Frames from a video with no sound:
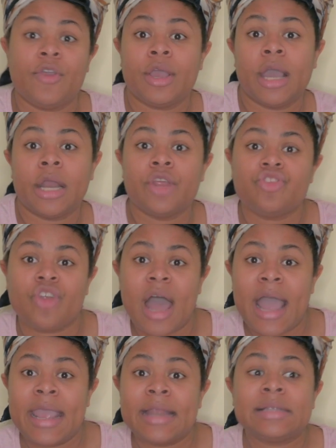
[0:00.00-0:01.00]
you're gonna
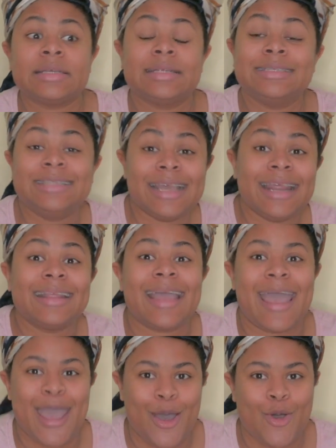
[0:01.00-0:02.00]
try it, did it
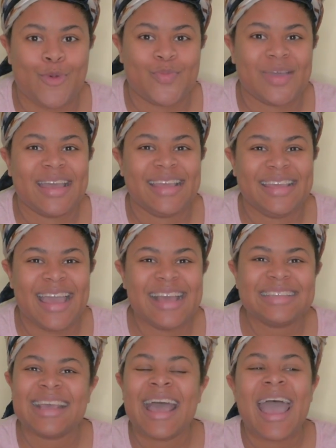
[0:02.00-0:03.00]
help?
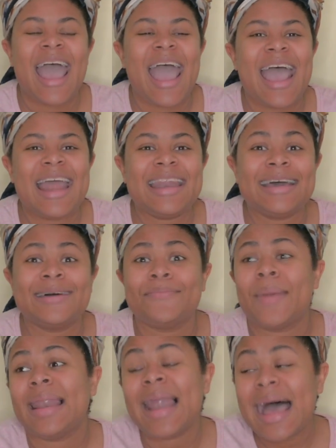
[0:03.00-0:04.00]
Yes. And
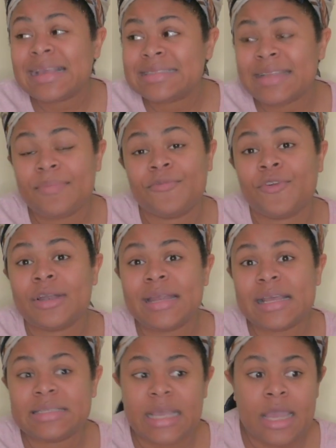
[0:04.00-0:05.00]
my last tip for
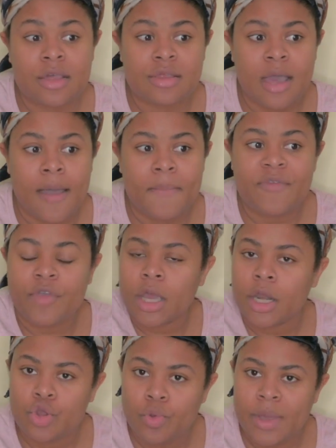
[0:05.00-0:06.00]
this is, if you're
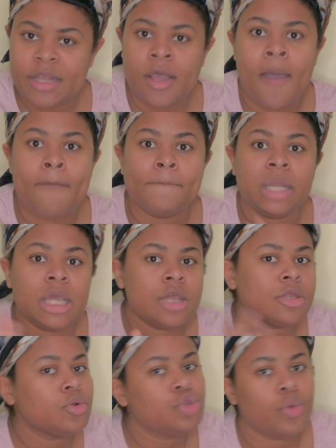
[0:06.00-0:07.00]
gonna do it,
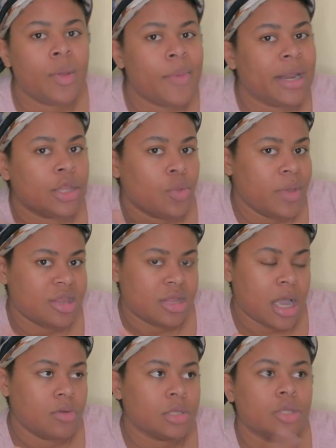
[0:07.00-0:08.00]
please don't do it with a twist
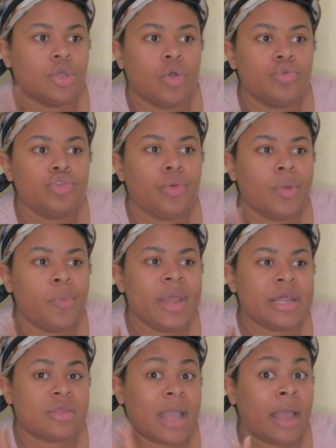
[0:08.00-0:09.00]
out. Don't do it
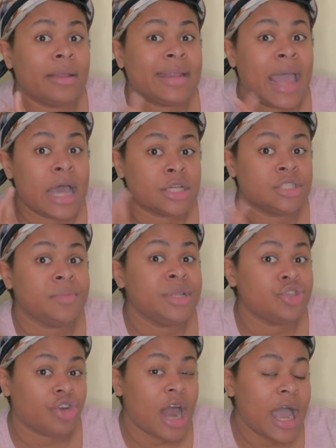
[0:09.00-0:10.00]
with a style that has to be
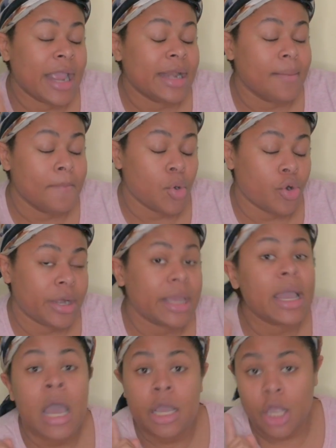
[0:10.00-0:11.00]
dry in the
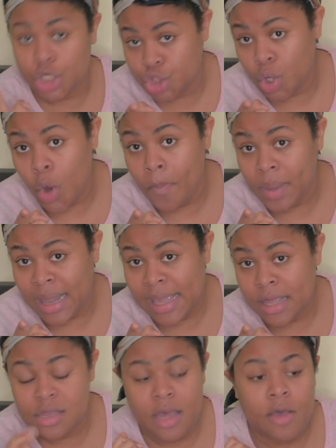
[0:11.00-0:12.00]
morning, because you're gonna play
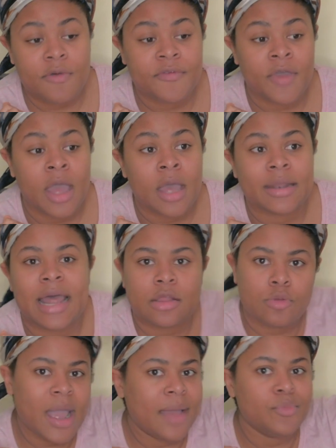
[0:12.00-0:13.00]
yourself.
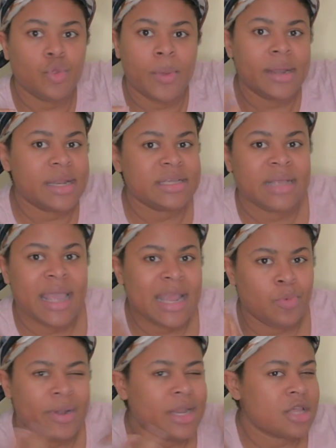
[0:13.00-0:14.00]
That's why I'm doing
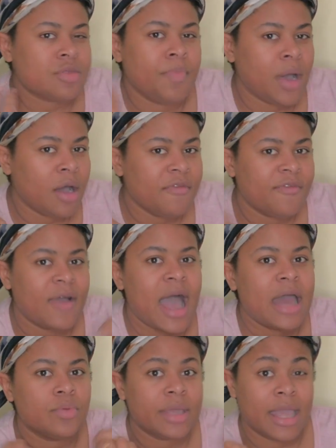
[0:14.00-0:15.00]
it with this puff.
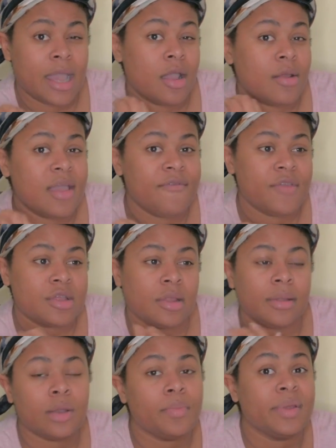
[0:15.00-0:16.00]
I don't care if it's a
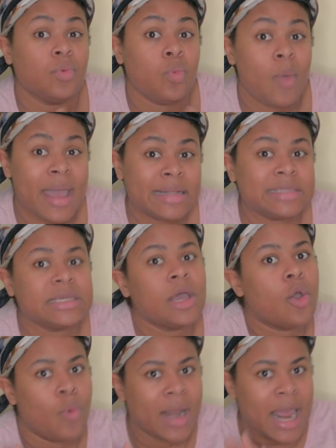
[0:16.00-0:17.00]
little bit wet
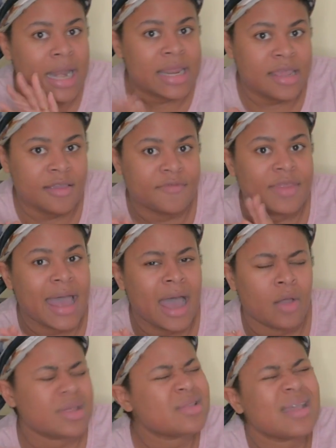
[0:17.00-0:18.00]
when I leave the
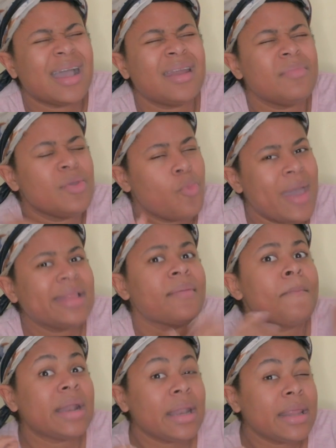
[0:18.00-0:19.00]
house. It's not gonna be wet,
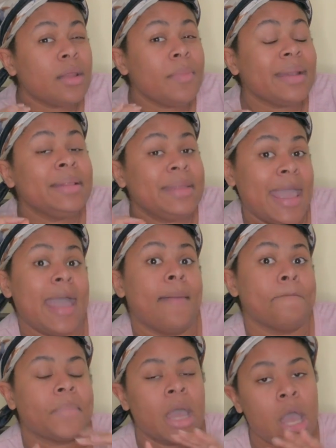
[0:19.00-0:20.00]
but a little bit
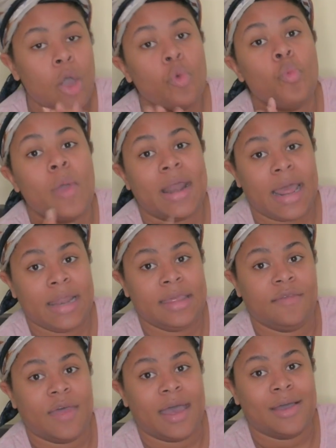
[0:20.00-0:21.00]
damp when I
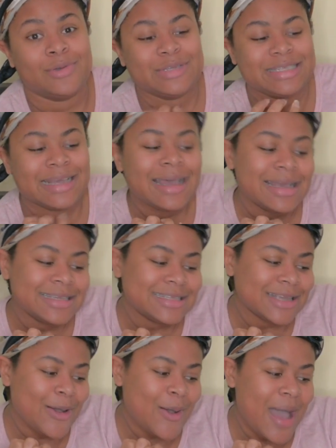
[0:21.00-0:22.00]
leave the house.
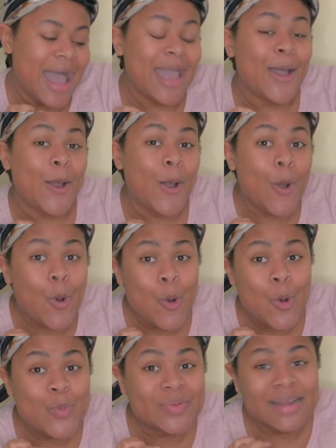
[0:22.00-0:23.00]
So I
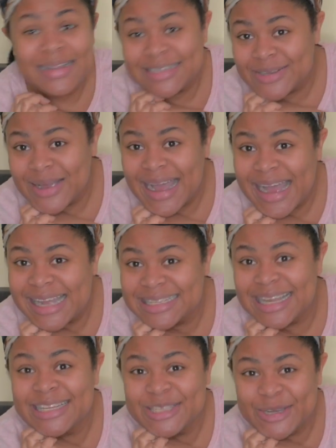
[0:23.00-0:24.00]
hope that you guys
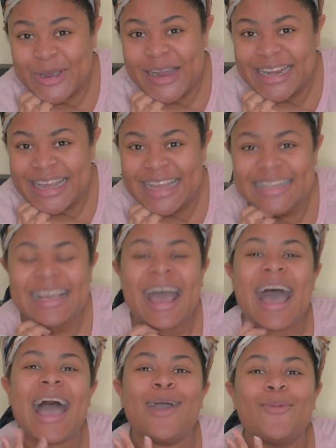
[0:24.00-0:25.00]
enjoyed it.
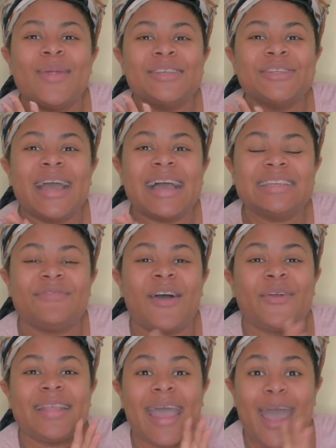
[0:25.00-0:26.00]
I hope that you guys
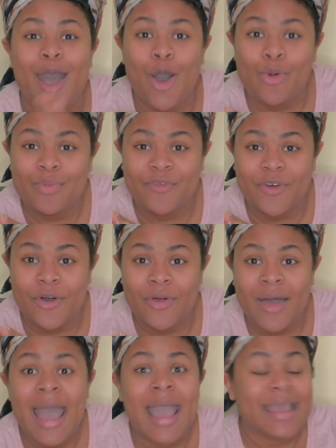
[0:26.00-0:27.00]
found it
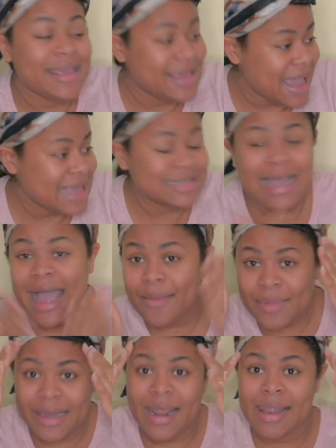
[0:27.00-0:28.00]
helpful. Yes,
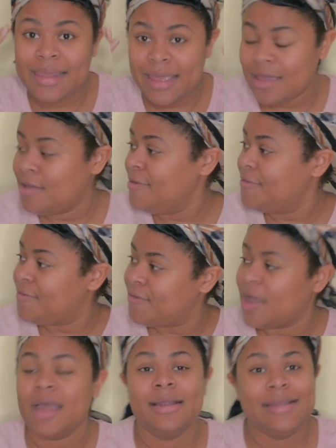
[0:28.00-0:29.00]
I'm gonna leave
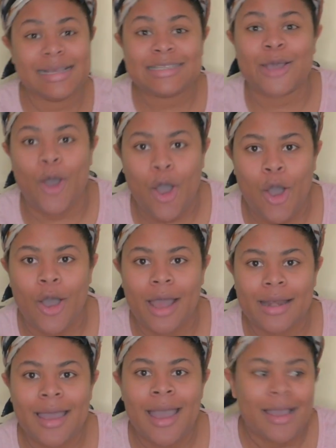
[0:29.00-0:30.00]
this
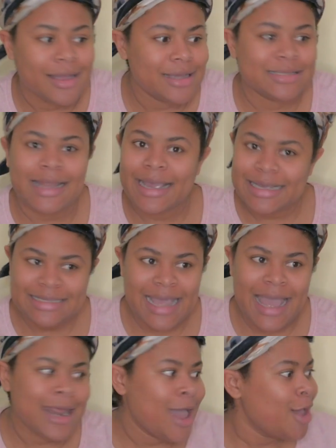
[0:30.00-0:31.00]
on because, like I
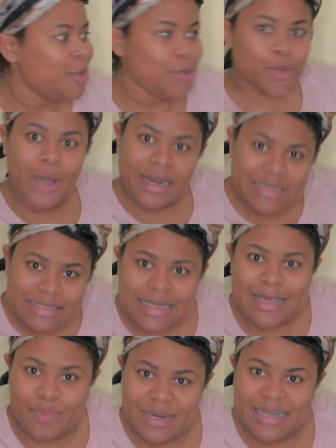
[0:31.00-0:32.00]
said, you gotta
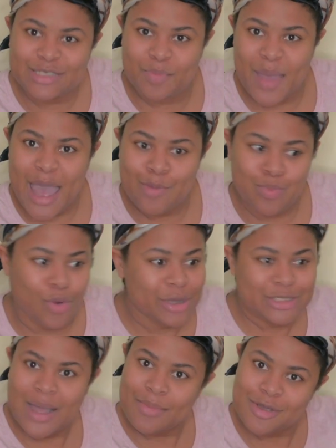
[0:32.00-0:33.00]
sleep in this bad boy.
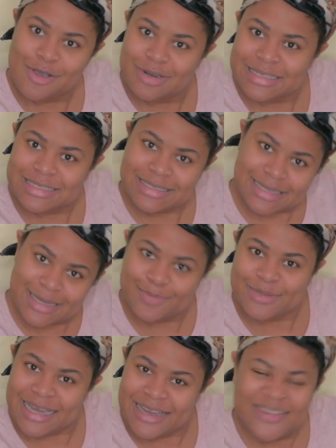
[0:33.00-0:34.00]
So I'm gonna go to
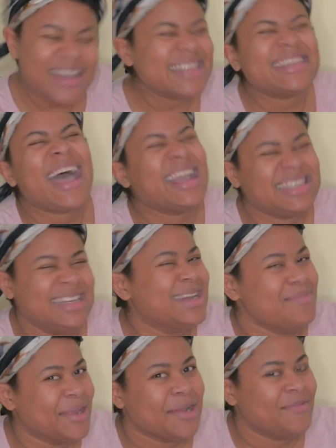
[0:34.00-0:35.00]
sleep now. It's actually in
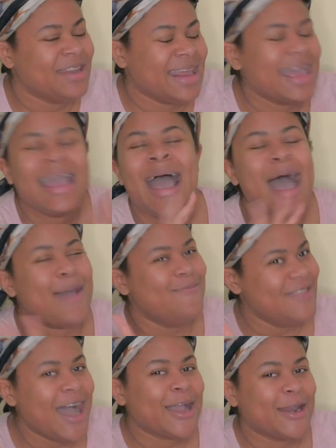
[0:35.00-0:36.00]
the middle of the day.
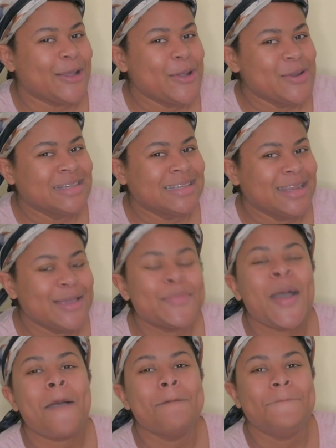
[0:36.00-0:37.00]
I'm not gonna go to
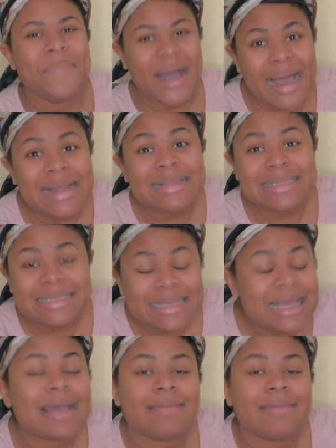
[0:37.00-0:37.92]
sleep, but